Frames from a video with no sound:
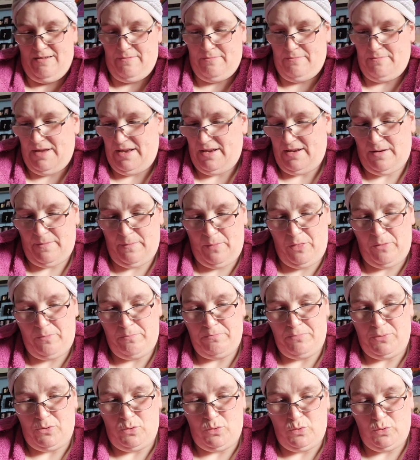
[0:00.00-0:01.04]
make up the
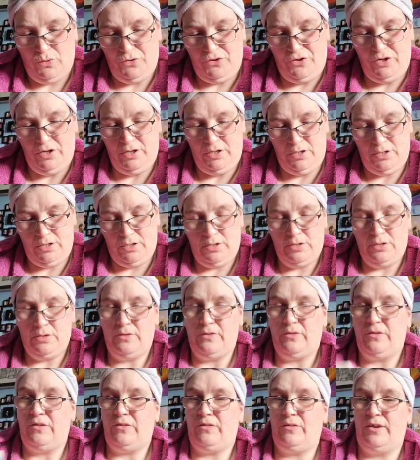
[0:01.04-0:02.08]
board,
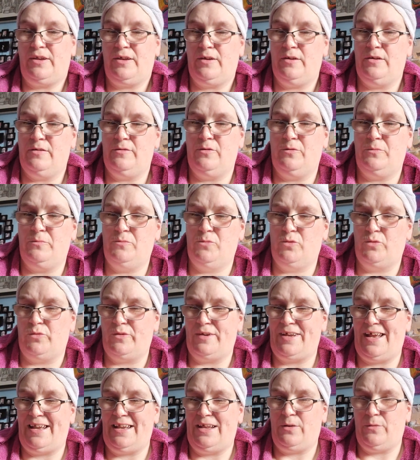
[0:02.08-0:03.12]
because it's like a more
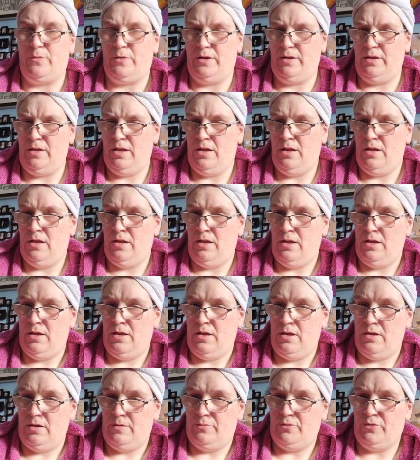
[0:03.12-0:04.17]
organic one.
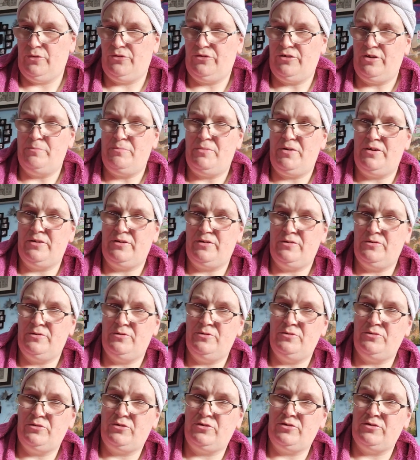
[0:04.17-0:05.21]
Broadside
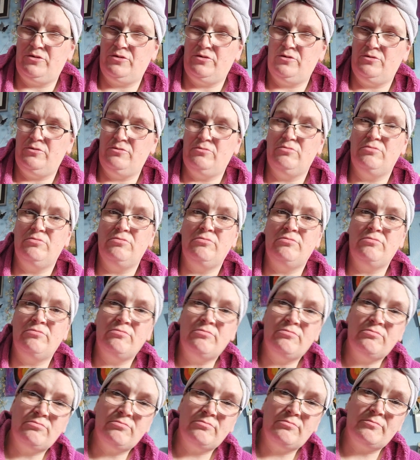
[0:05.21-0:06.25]
barnacles, so
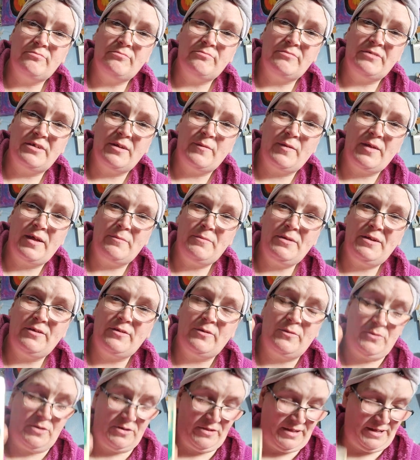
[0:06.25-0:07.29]
whatever that means,
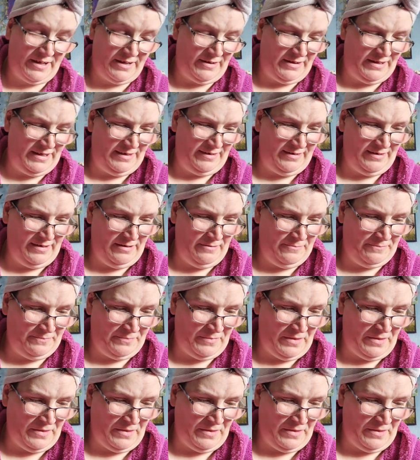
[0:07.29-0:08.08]
I'll work that out later.